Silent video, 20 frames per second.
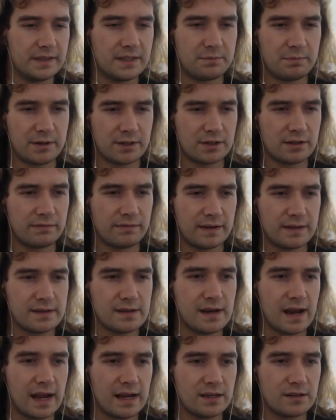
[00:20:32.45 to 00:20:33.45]
special defense
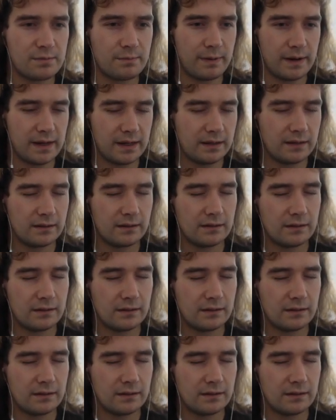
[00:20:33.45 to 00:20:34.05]
and HP,